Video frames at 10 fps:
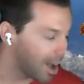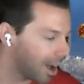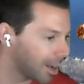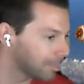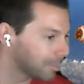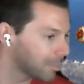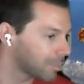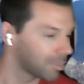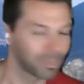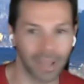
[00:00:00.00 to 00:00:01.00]

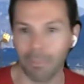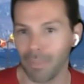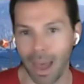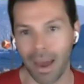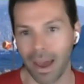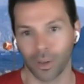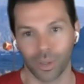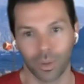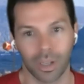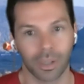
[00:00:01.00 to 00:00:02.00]
That
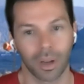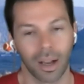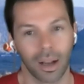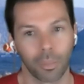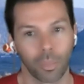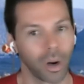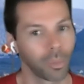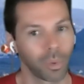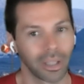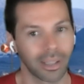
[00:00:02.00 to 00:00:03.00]
matters to us.
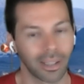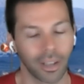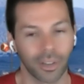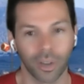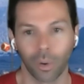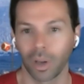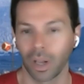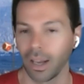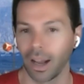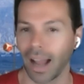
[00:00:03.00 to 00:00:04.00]
We're listening. So
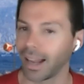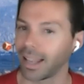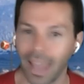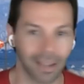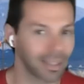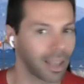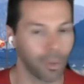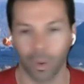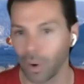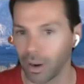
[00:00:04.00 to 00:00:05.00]
I can't
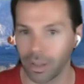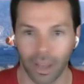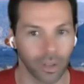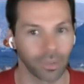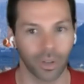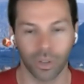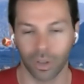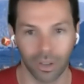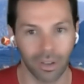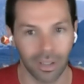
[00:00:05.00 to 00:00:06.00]
say one way or the other for
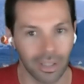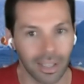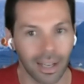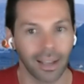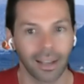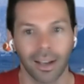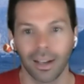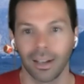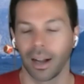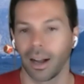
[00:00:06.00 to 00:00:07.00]
sure today,
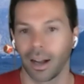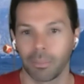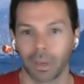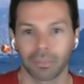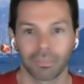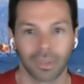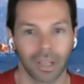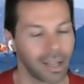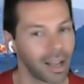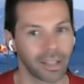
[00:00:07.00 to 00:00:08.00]
but
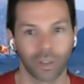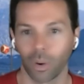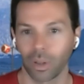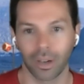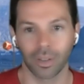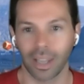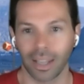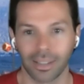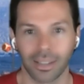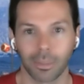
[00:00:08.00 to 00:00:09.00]
I totally
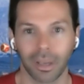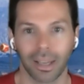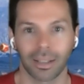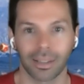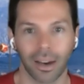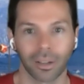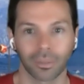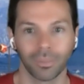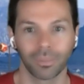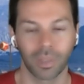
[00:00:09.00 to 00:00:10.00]
understand the sentiment and
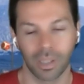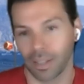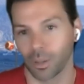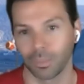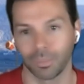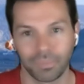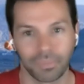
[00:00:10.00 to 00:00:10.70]
desire. Stay tuned.